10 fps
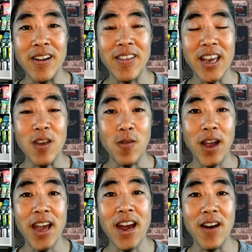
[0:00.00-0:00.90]
that you
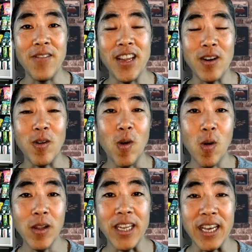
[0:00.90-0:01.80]
have that you're
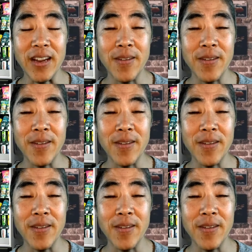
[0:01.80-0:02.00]
holding